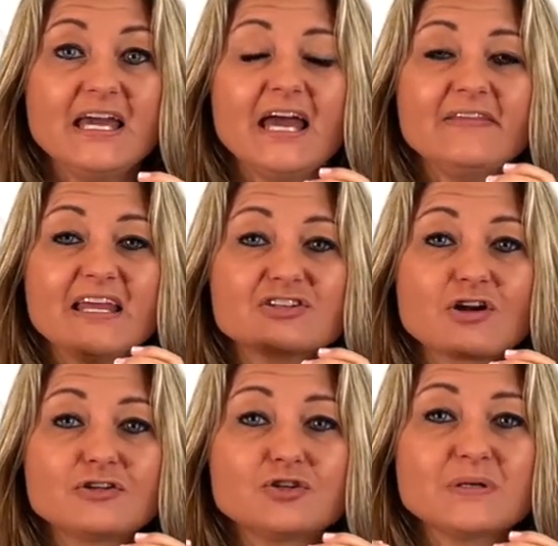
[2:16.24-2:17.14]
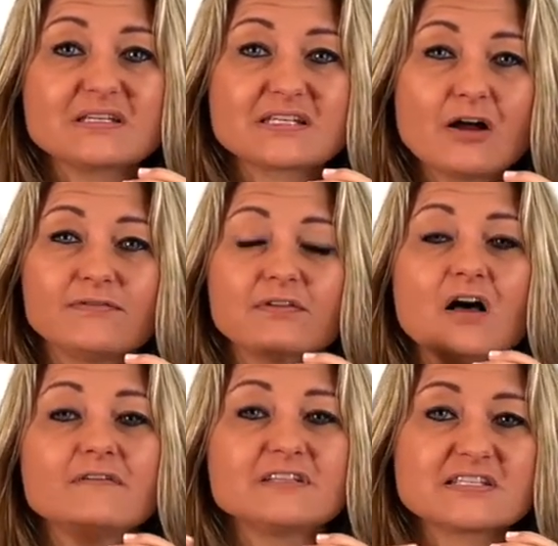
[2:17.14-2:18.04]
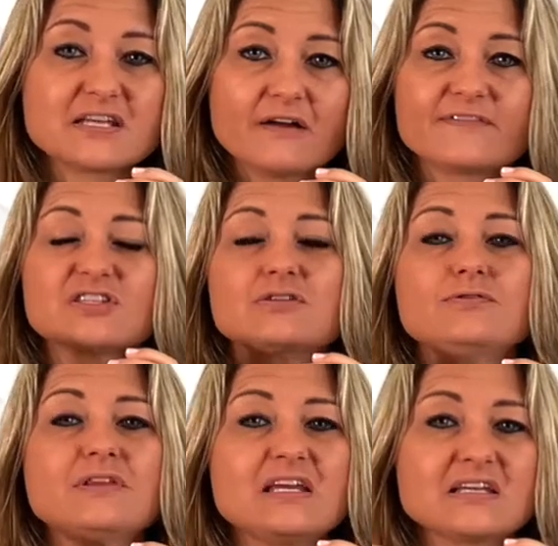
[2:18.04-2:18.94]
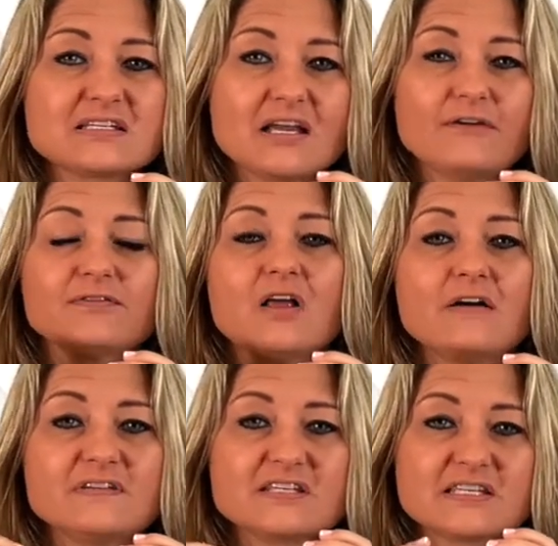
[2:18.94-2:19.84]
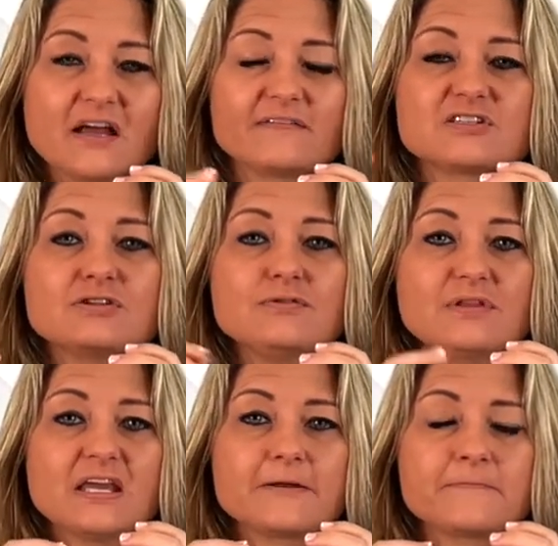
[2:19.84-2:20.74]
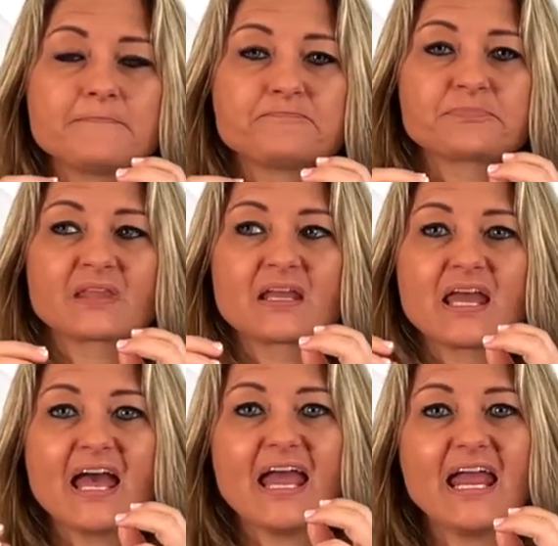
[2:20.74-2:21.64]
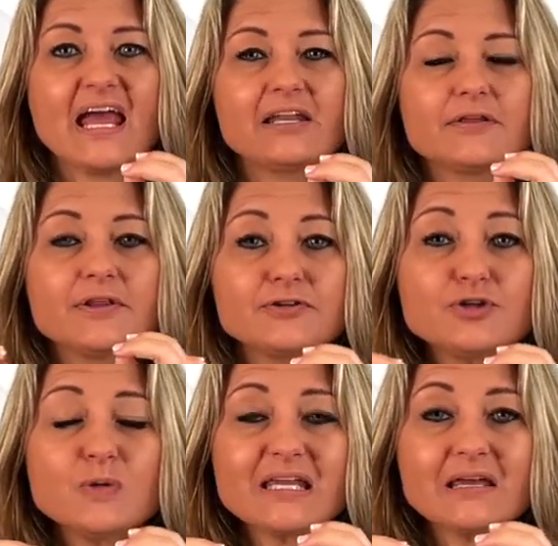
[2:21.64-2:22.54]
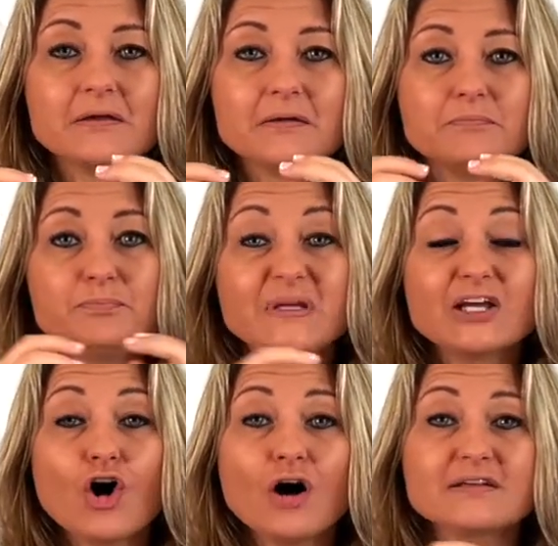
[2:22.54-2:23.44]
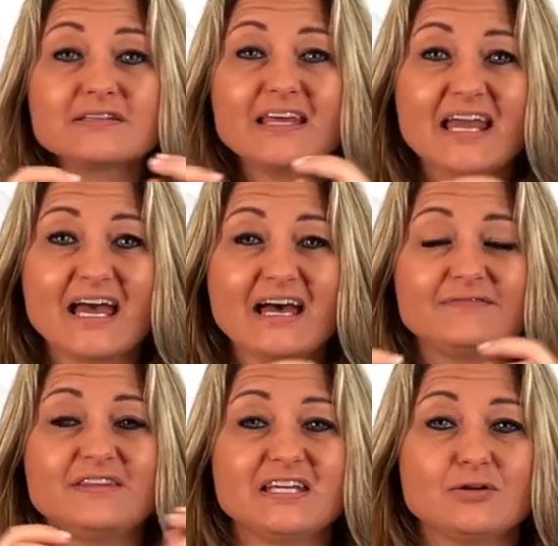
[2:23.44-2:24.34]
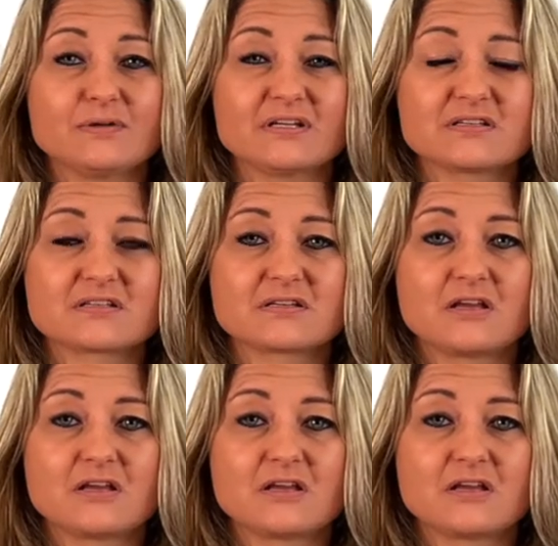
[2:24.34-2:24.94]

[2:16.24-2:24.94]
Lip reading: And they start doing self-love and self-soothing and self-love and self-soothing. And they're doing it because they have the illness.